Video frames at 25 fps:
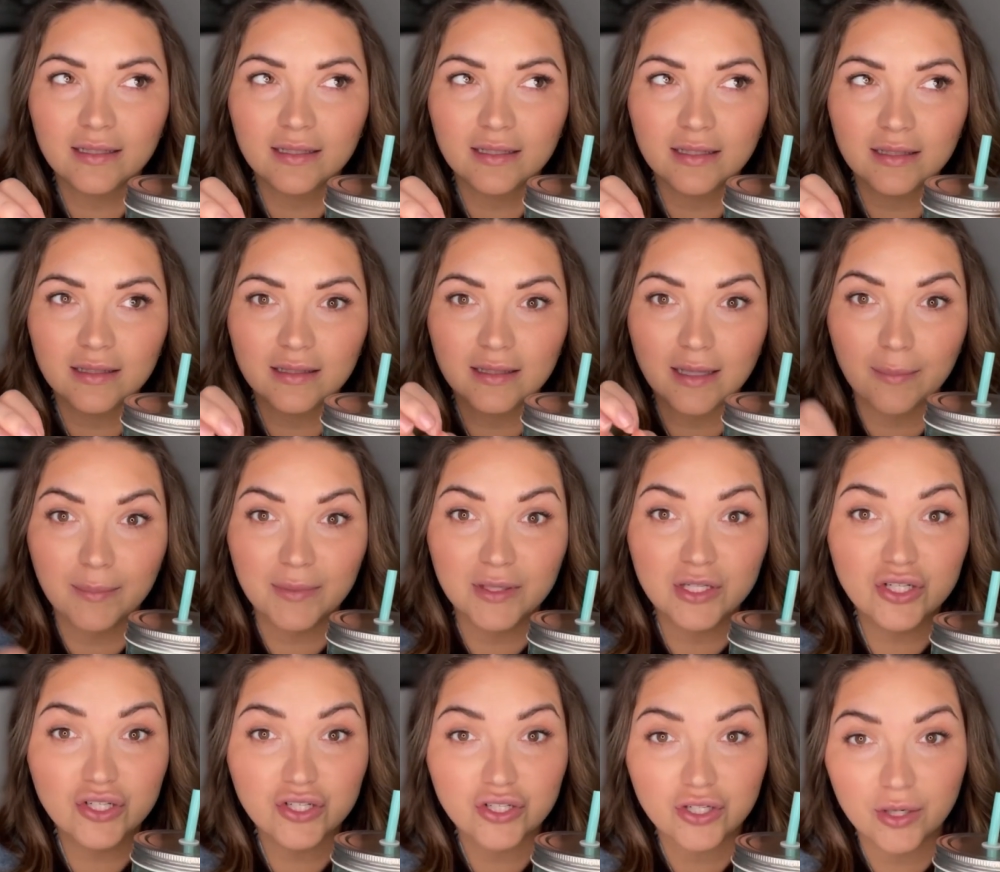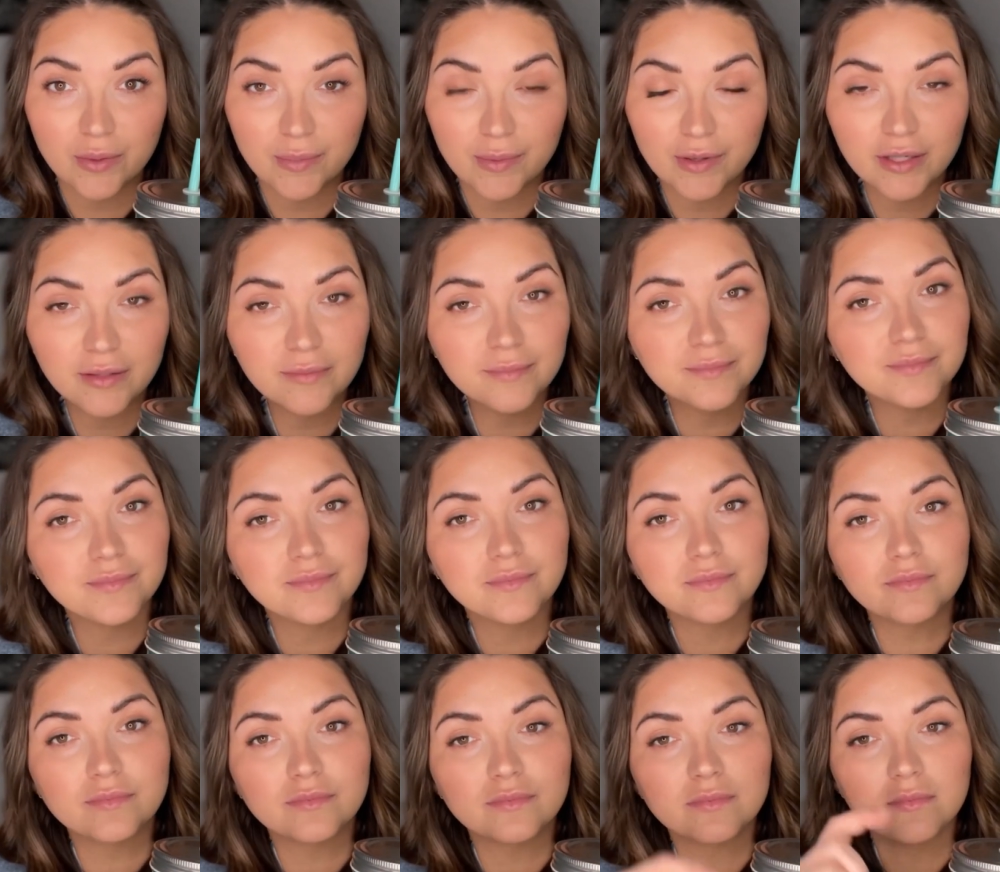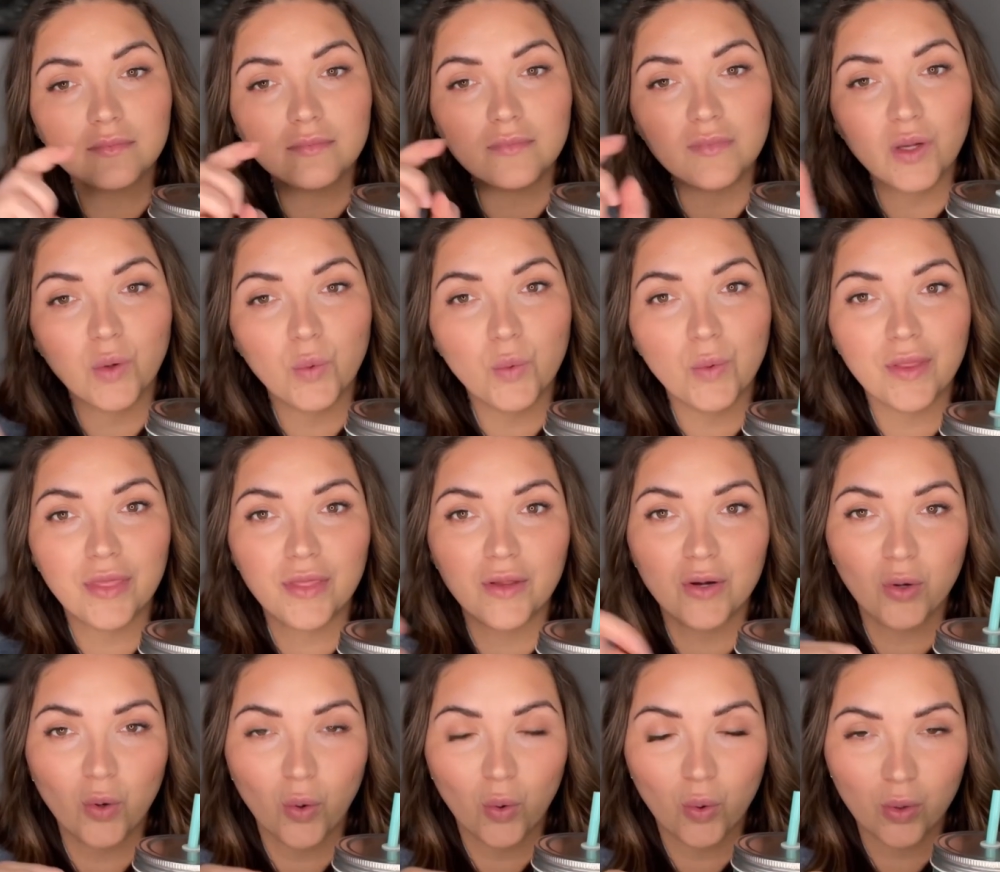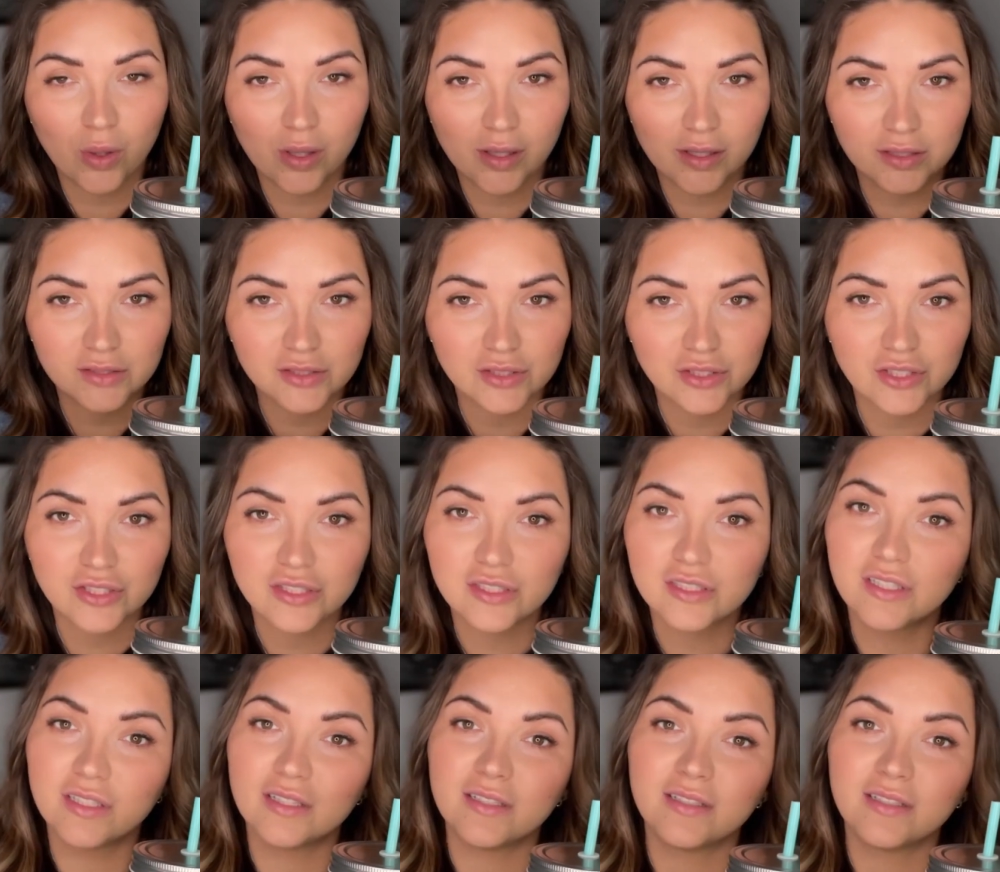lemon sherbet with an orange